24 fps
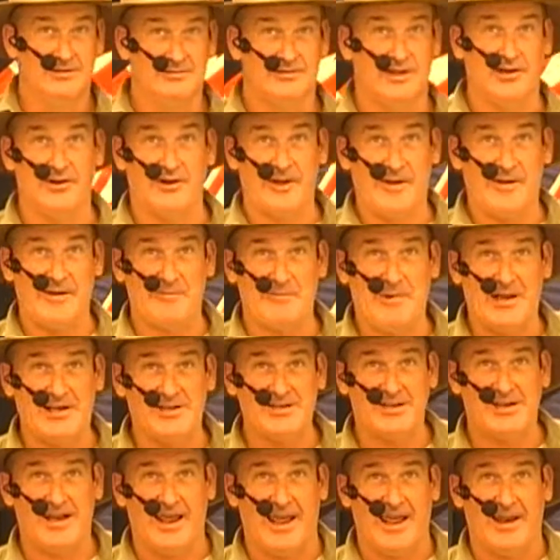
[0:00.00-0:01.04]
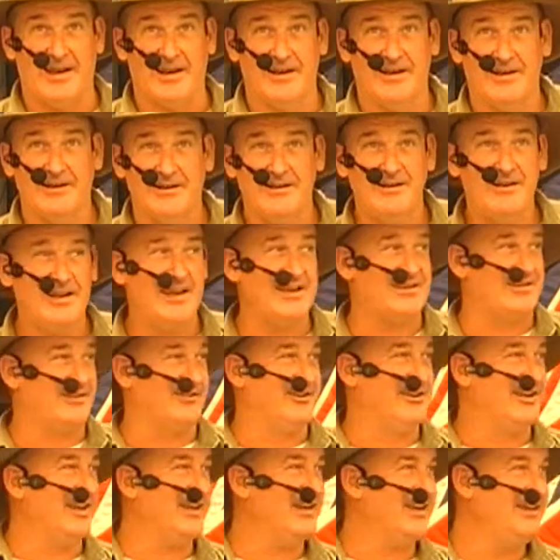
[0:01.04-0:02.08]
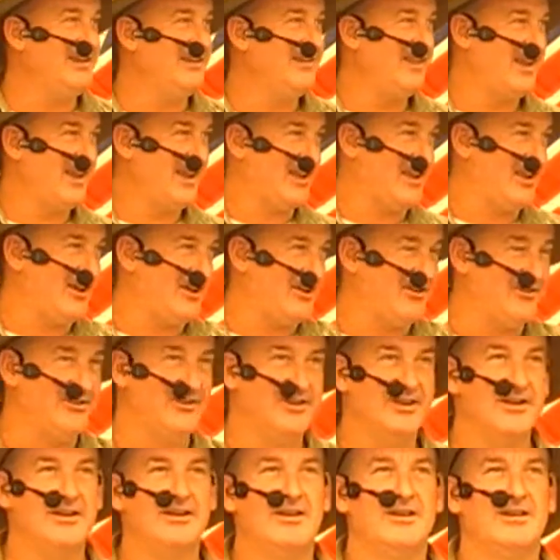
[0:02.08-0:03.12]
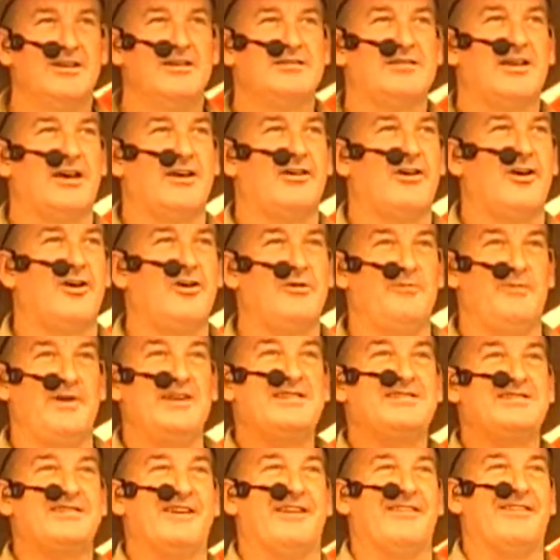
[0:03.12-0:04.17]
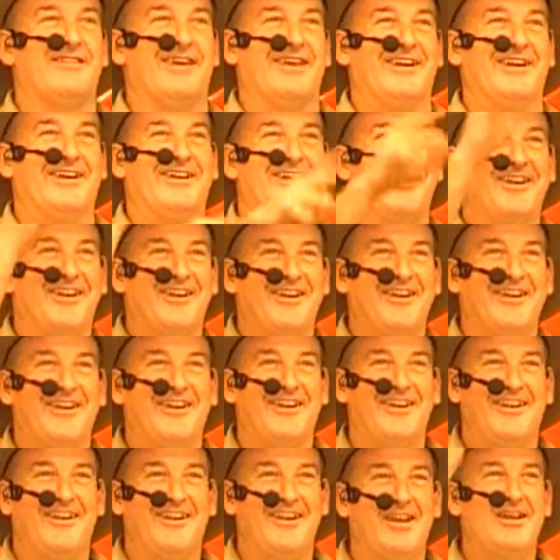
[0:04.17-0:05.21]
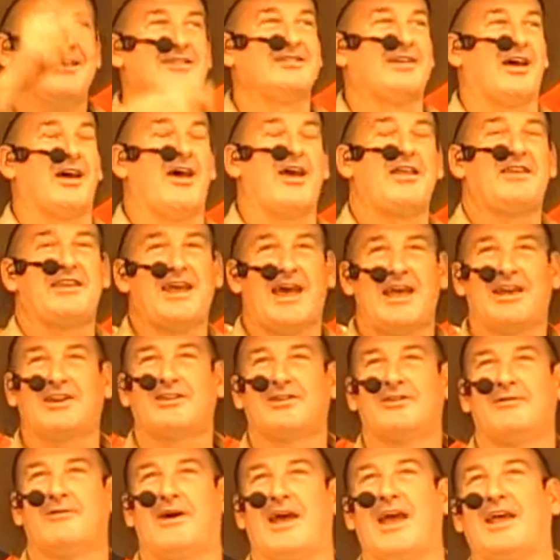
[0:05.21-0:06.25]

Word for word: Didn't I mention that? Yes, I did. Thank you. So, who missed it then? So, take two,